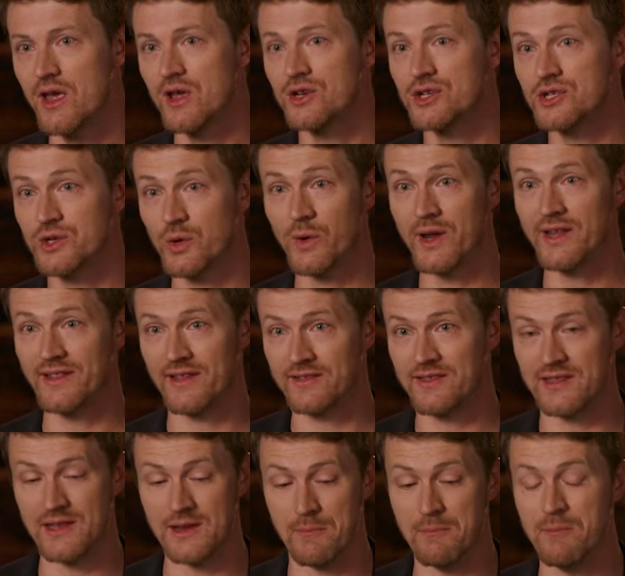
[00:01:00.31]
showing that
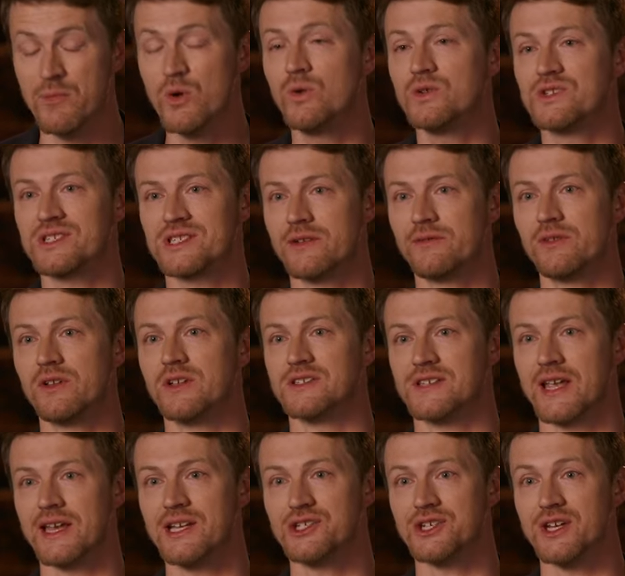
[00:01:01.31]
the Mu's
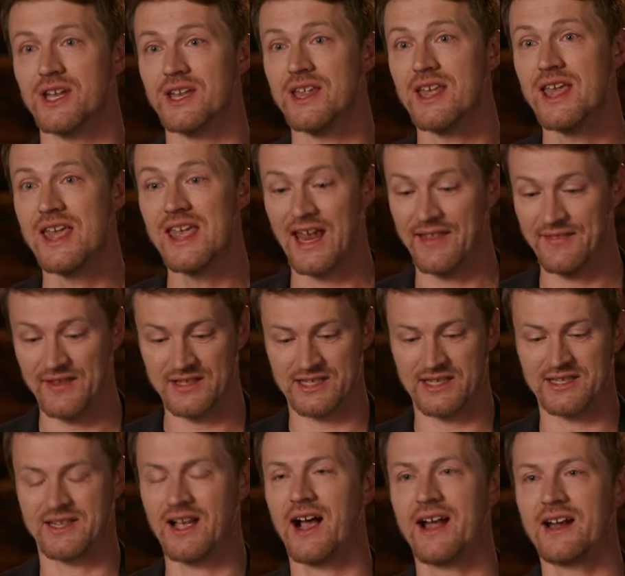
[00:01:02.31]
civilization and this
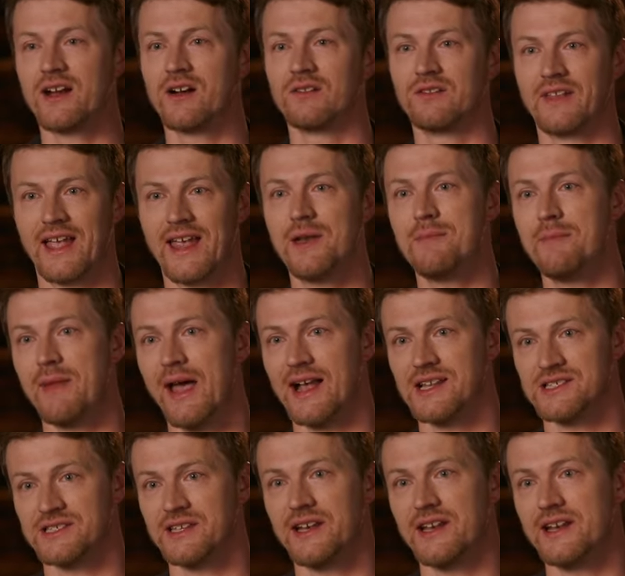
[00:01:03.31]
entire
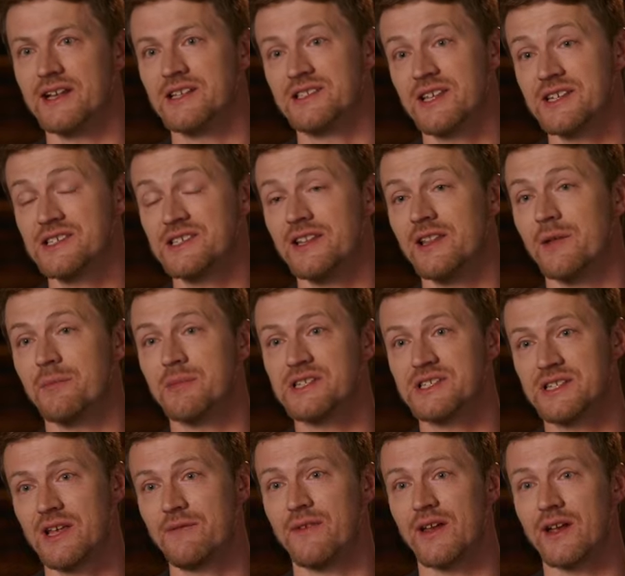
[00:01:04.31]
landmass that had existed in the
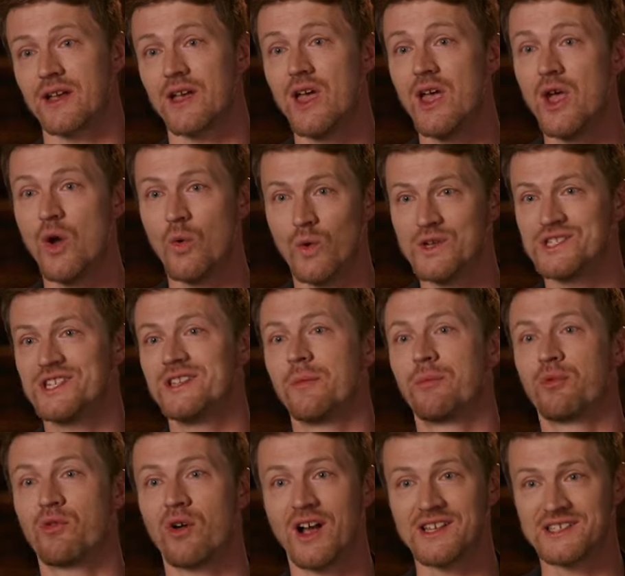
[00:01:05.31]
Pacific was in the
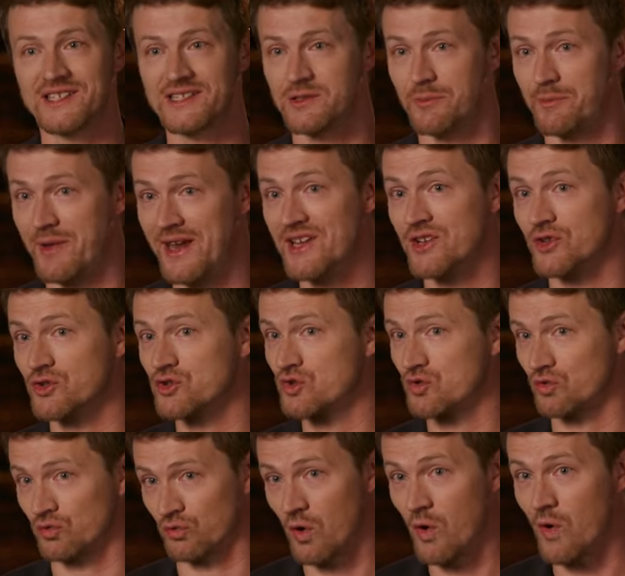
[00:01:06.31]
process of being
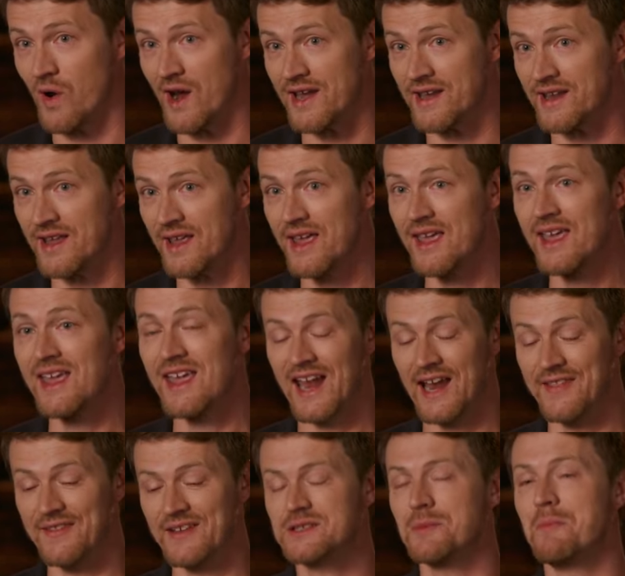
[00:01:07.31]
destroyed.
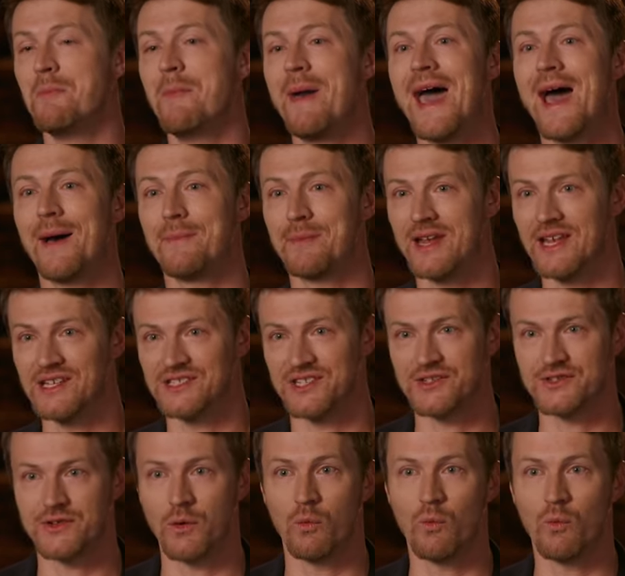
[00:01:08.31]
And this map gives us a